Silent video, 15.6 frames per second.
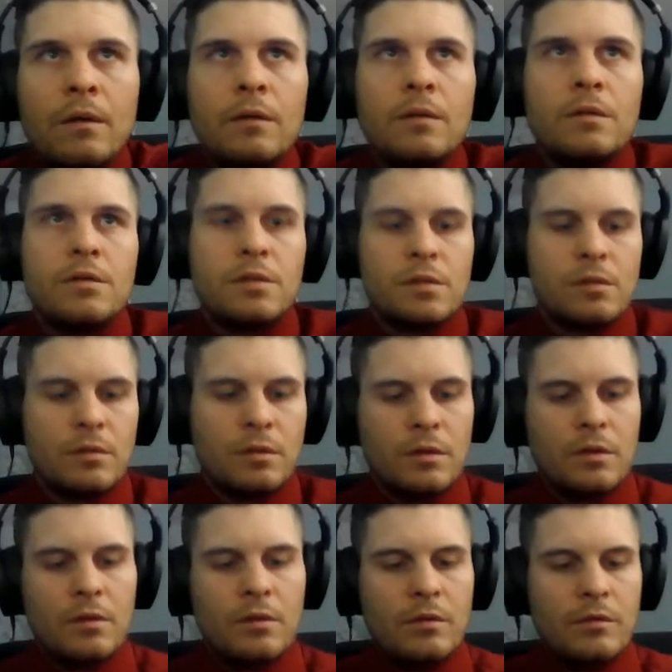So
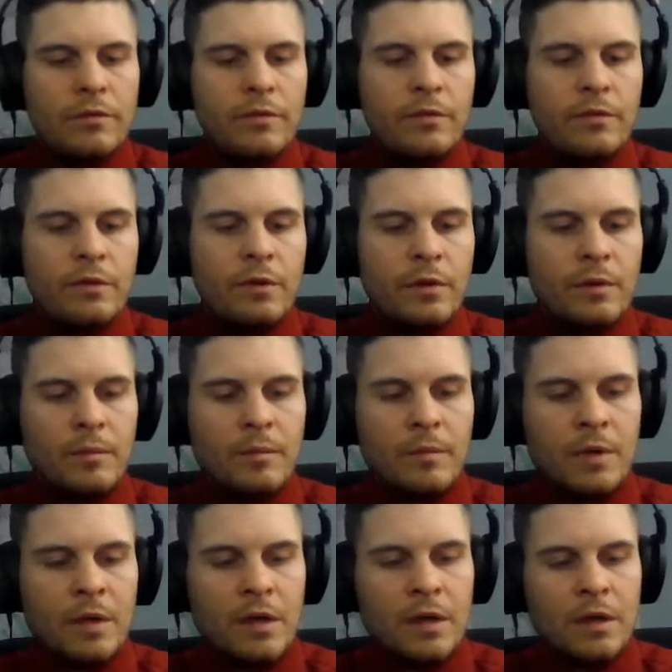go Fort
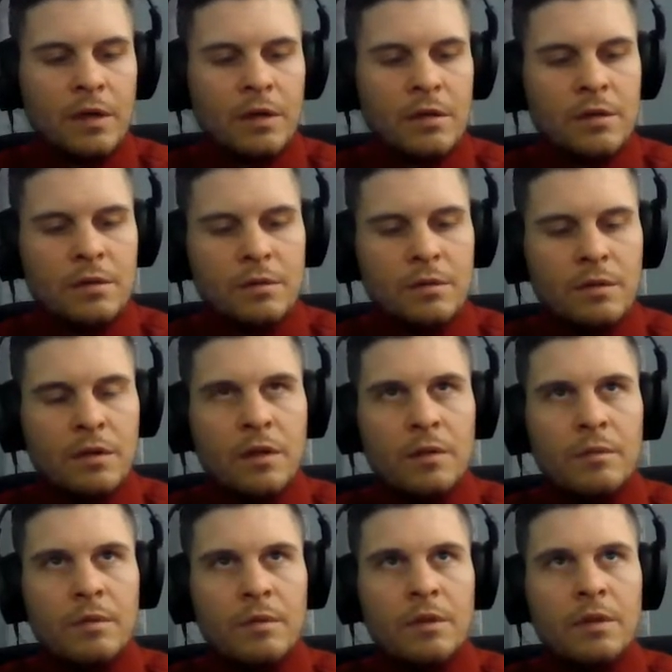Mac to
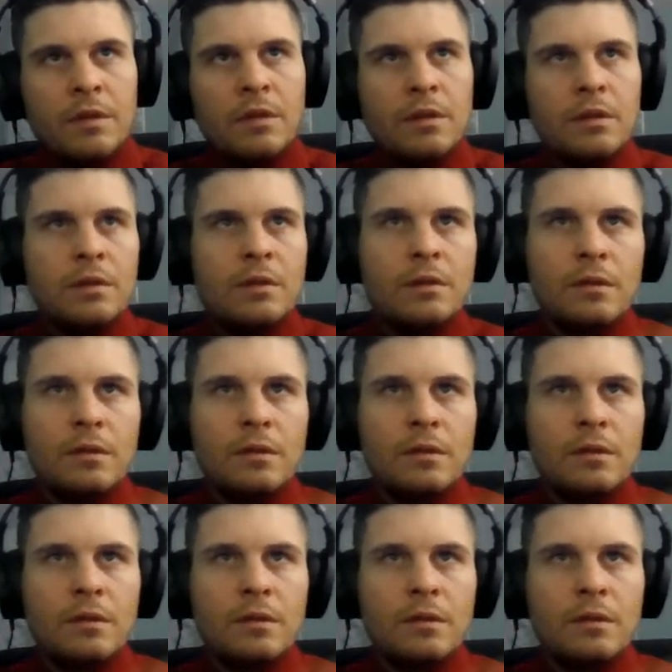Edmonton.